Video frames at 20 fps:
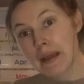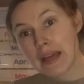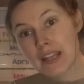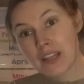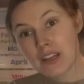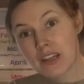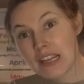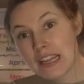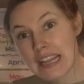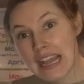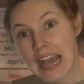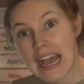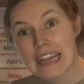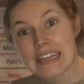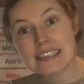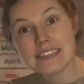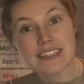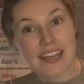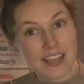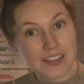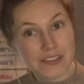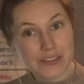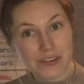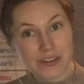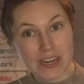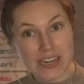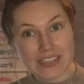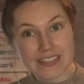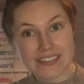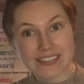looking at
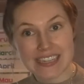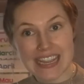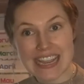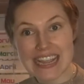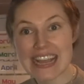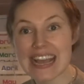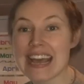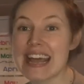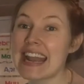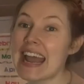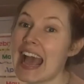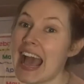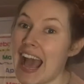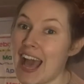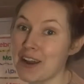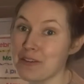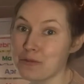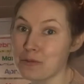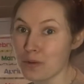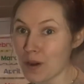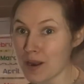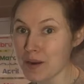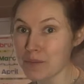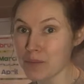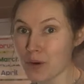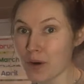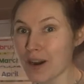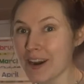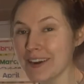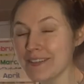yesterday's date and add one
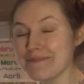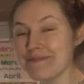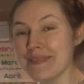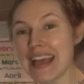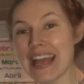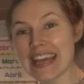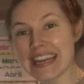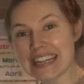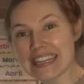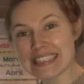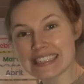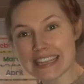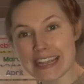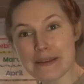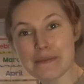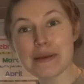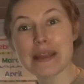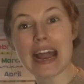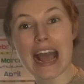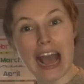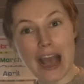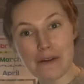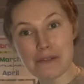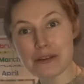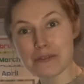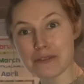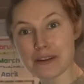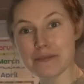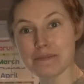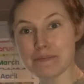more and examine how
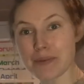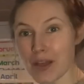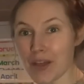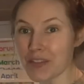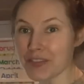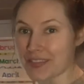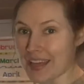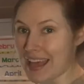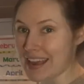we would build that